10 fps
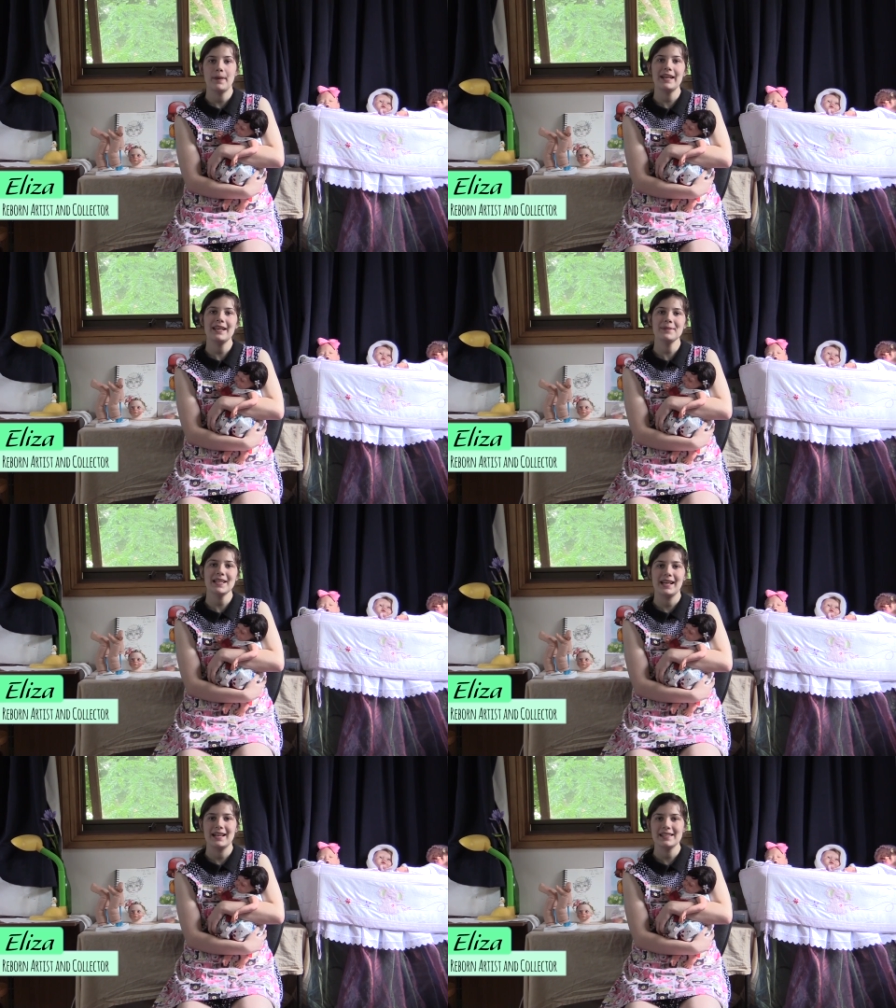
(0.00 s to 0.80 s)
My name's
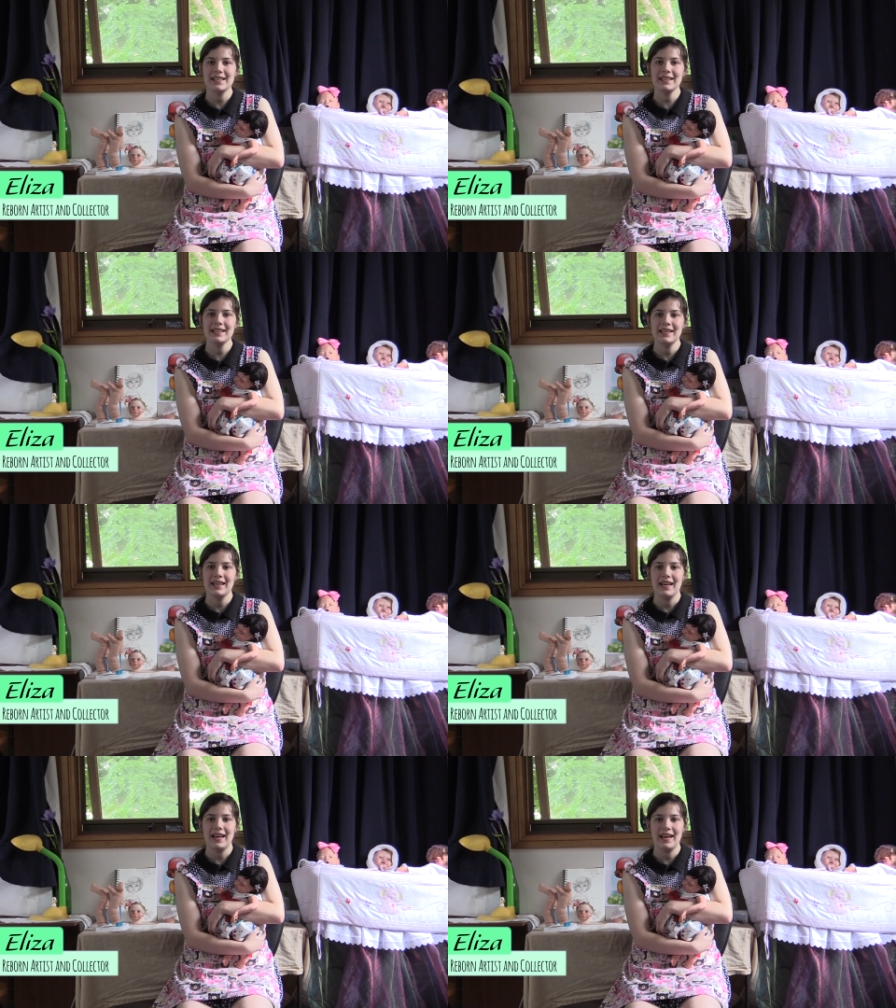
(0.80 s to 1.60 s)
Eliza,
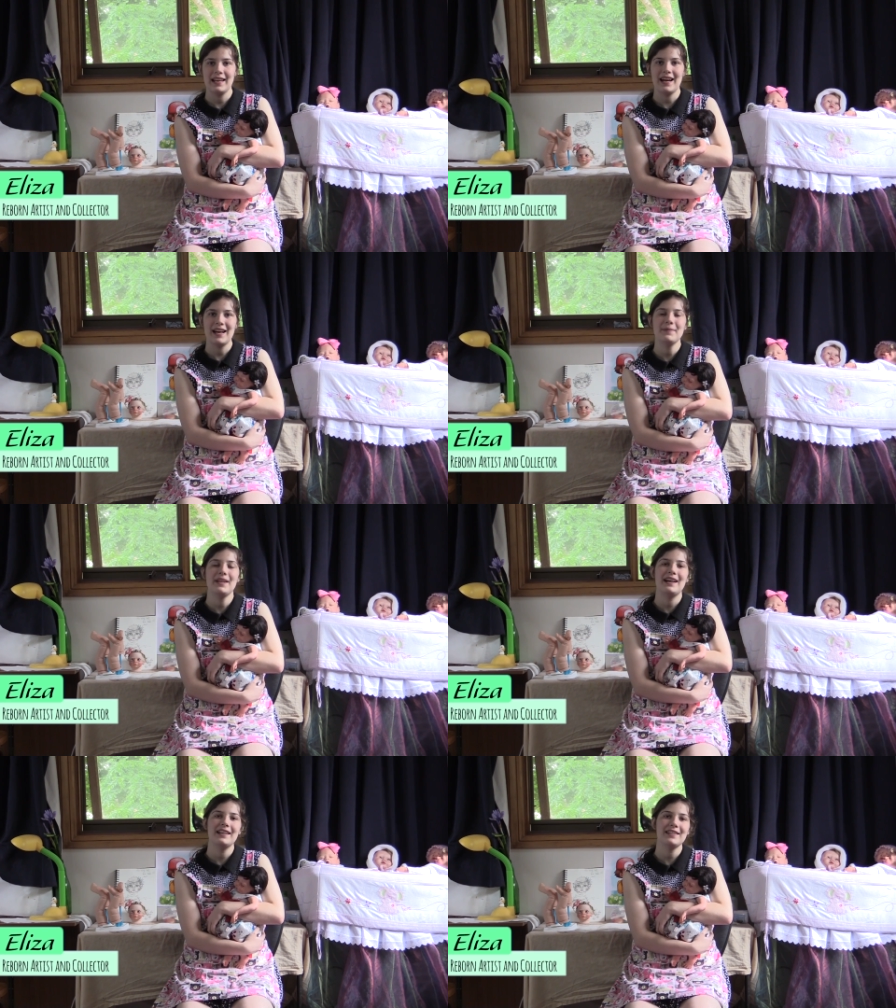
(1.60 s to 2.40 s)
and I'm
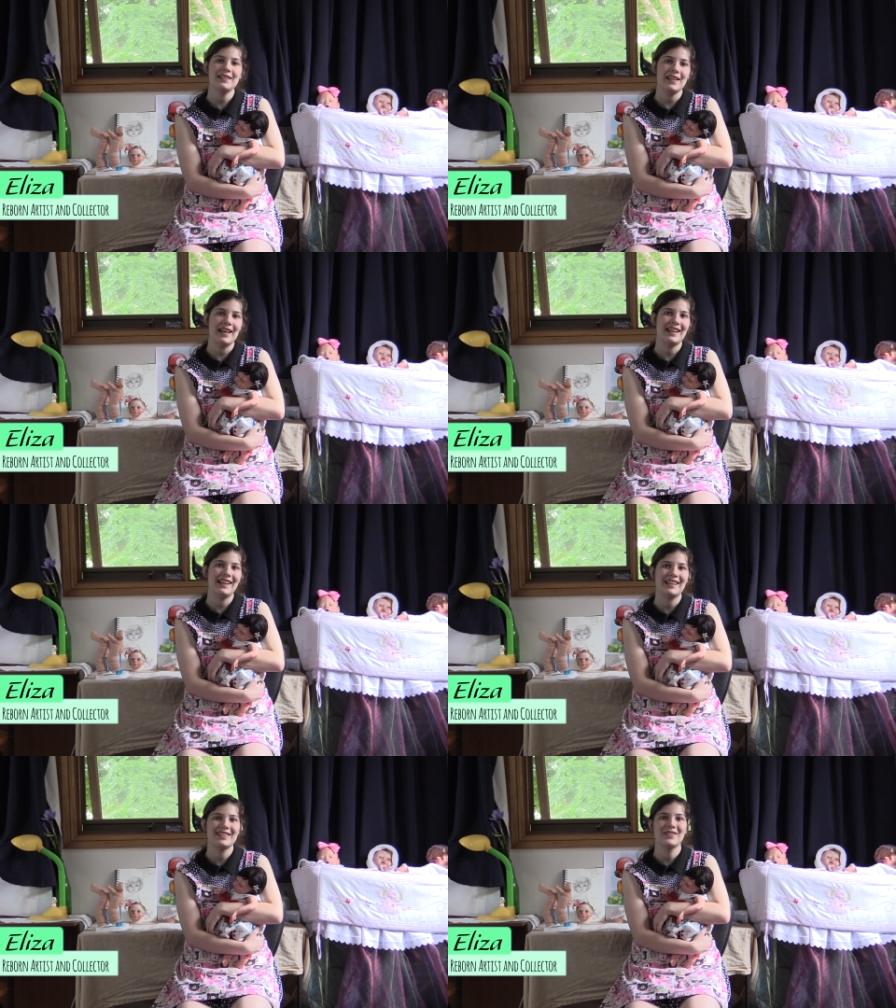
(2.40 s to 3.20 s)
an artist and
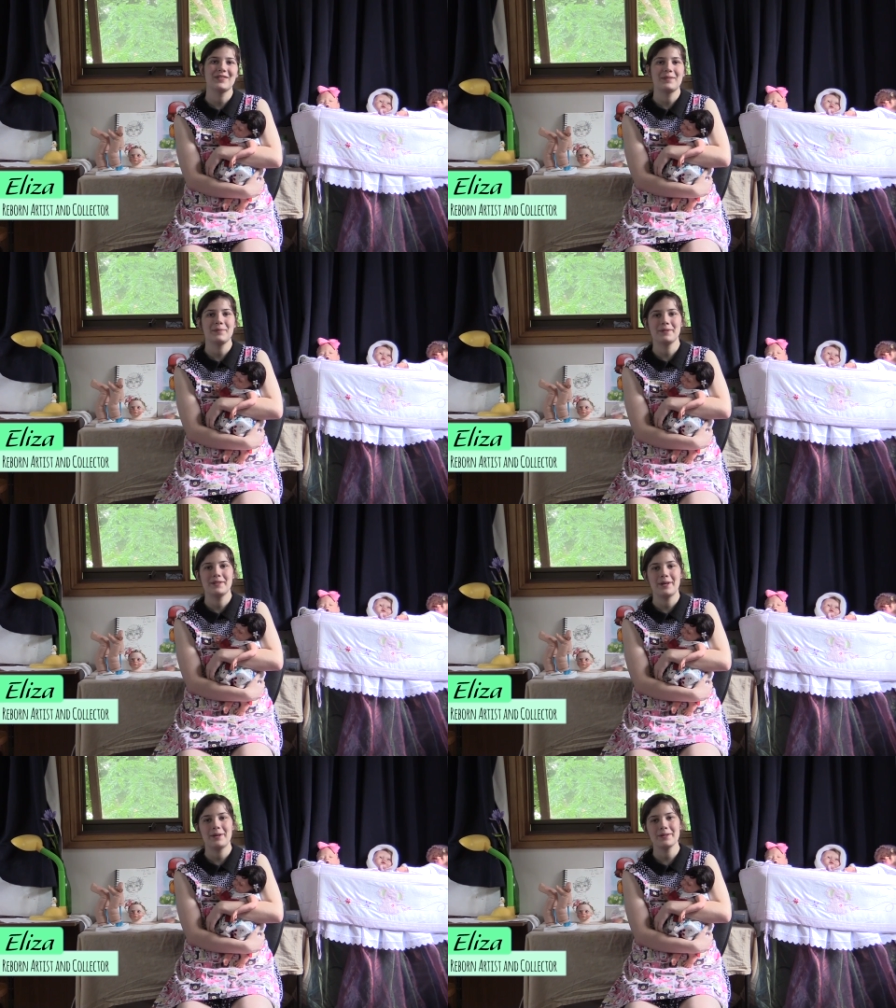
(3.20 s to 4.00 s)
collector of
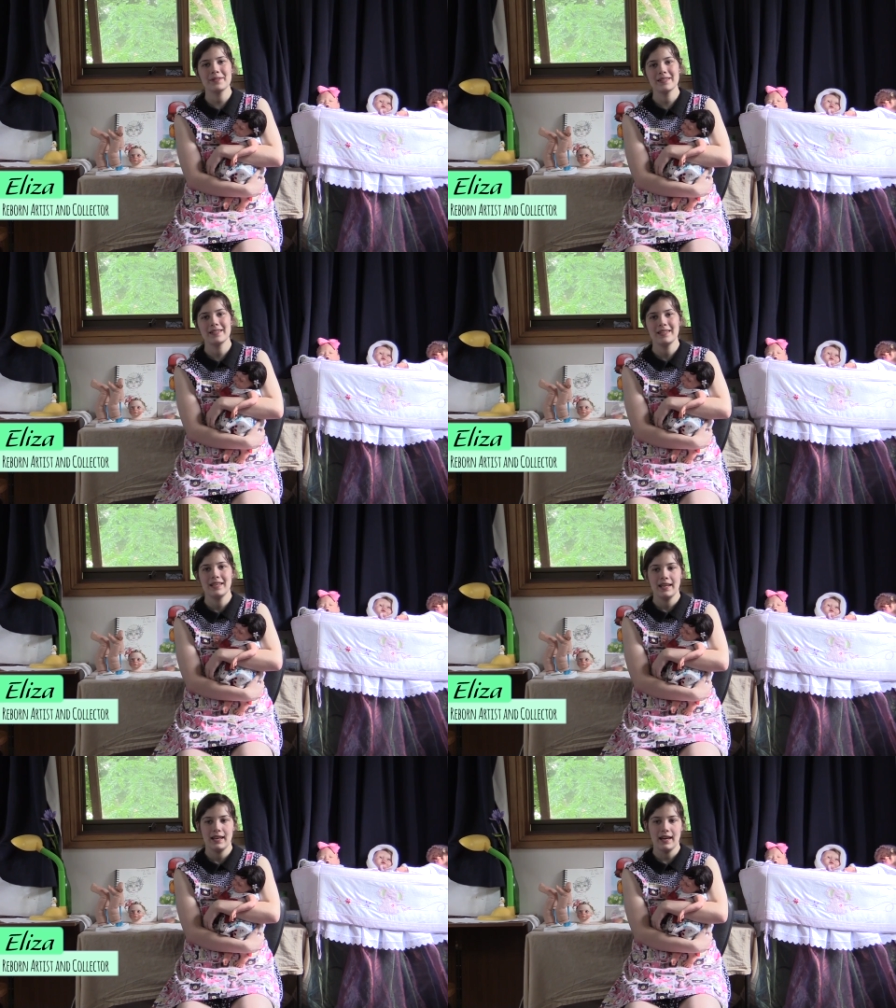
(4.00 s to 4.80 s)
Reborn dolls.
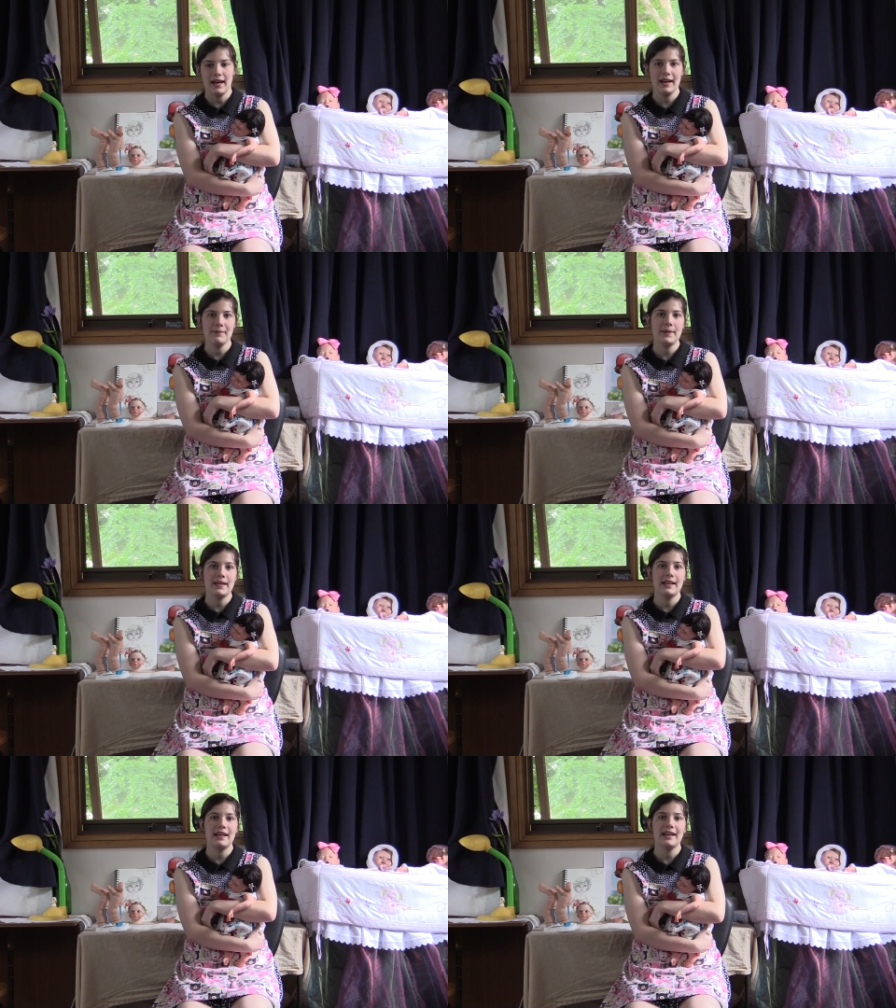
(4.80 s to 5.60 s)
I've
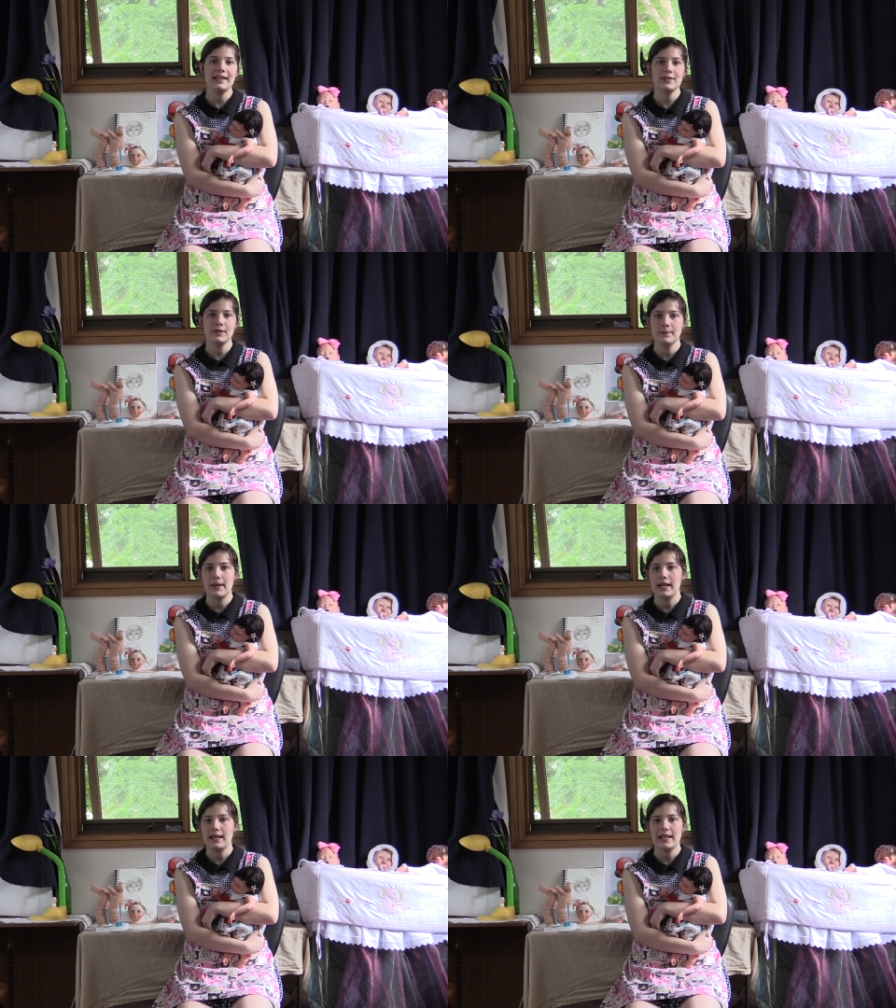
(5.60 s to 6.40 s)
been an artist for
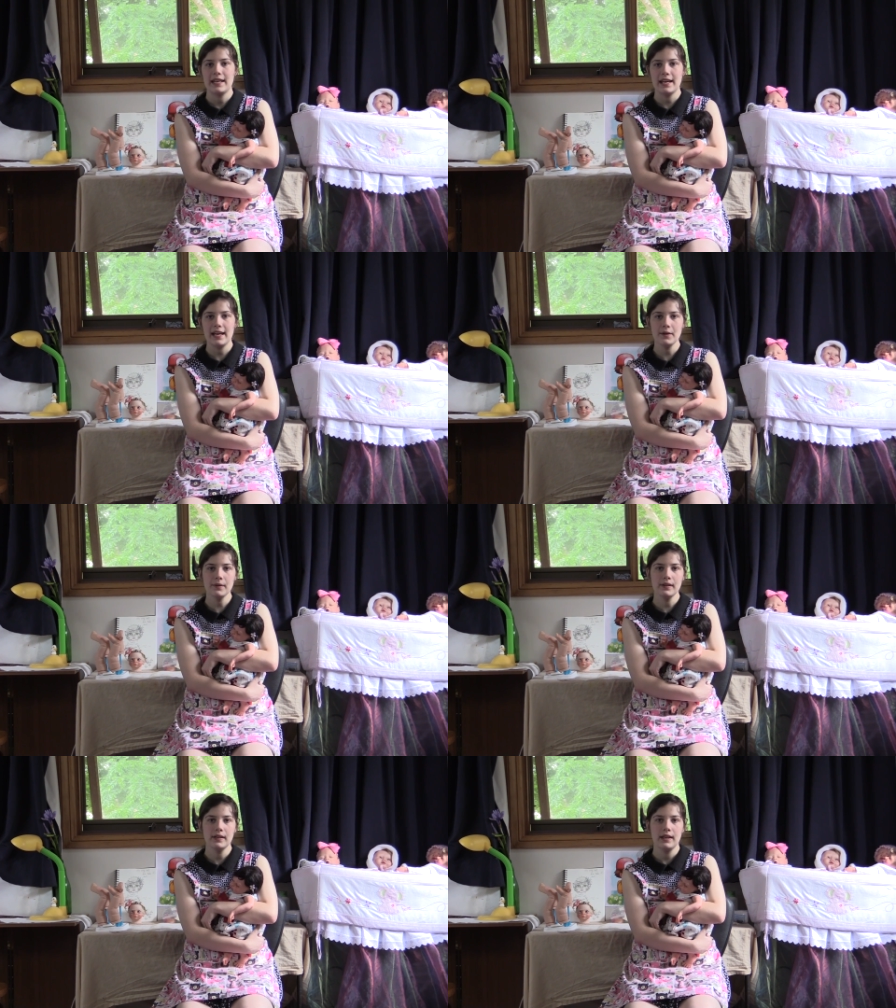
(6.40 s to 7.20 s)
about a year now
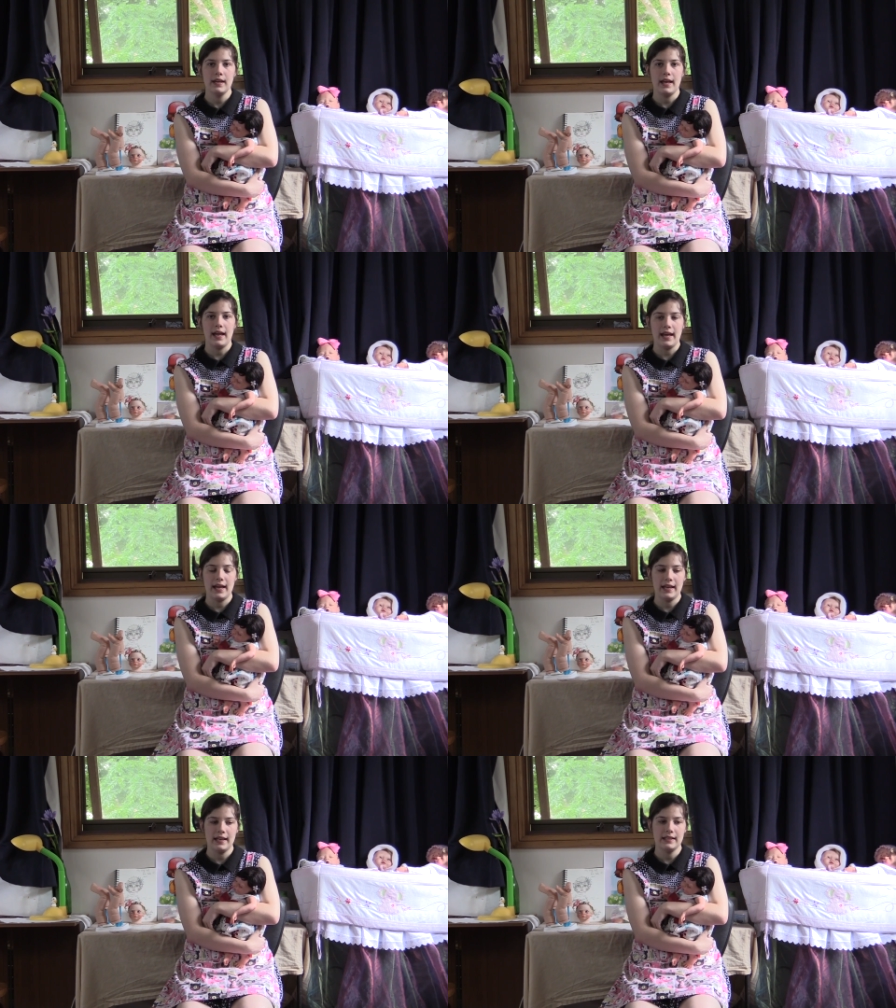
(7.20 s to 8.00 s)

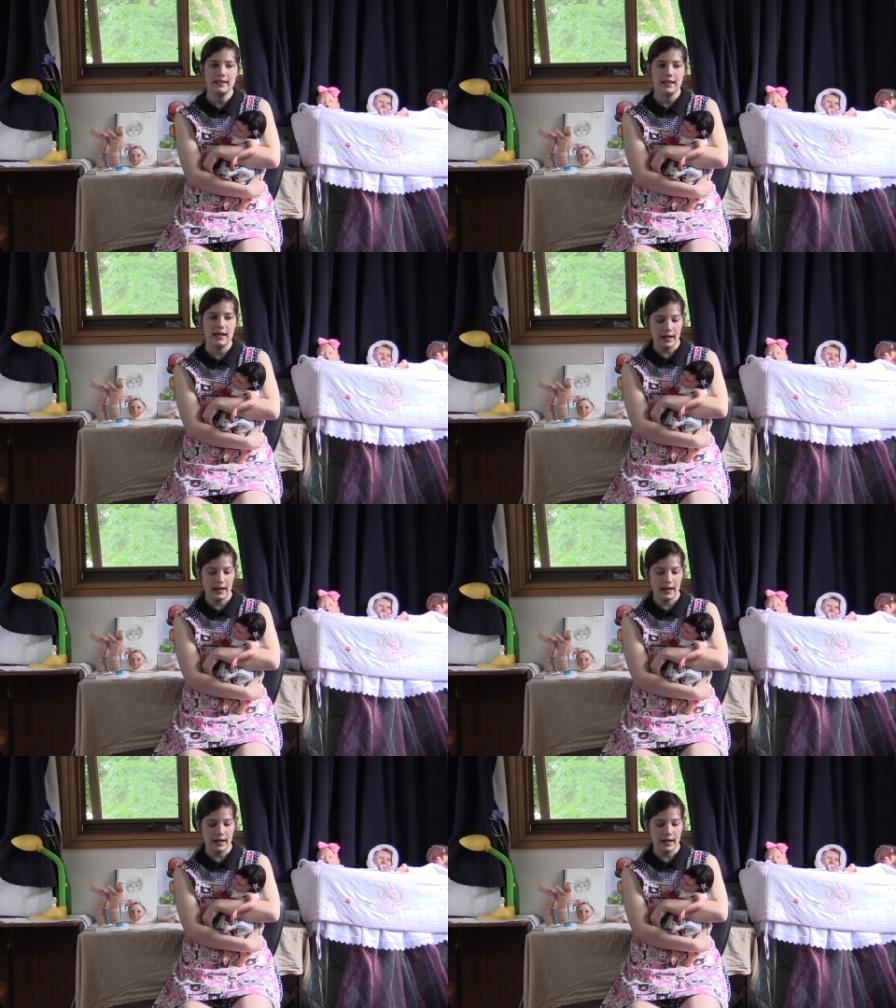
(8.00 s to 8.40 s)
and